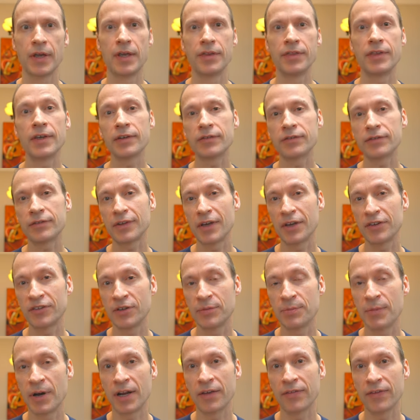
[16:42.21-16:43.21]
This, as you
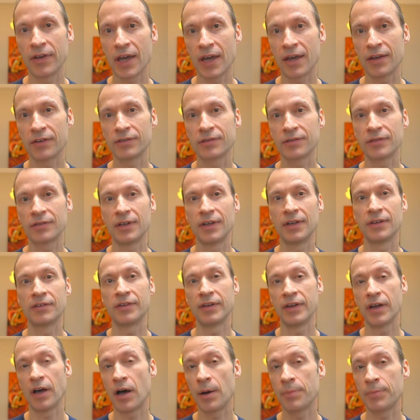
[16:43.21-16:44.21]
might have guessed, is
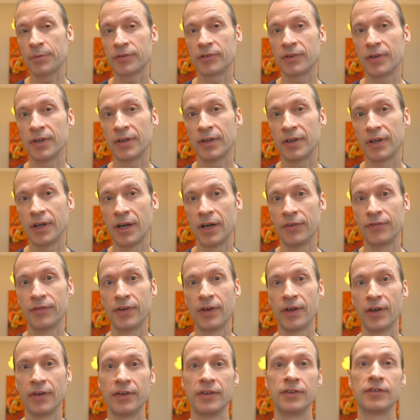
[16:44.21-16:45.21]
the opposite of
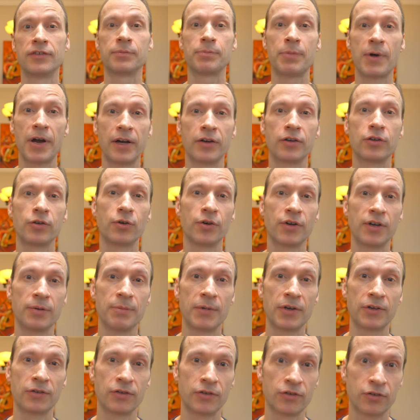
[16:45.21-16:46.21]
inspiratory
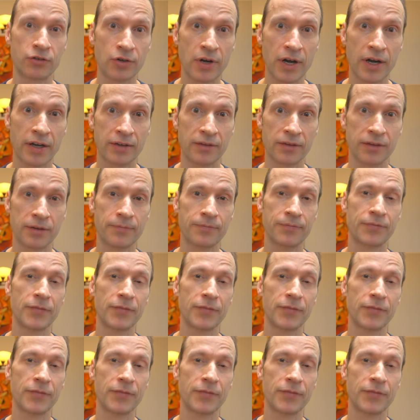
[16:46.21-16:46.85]
muscle strength,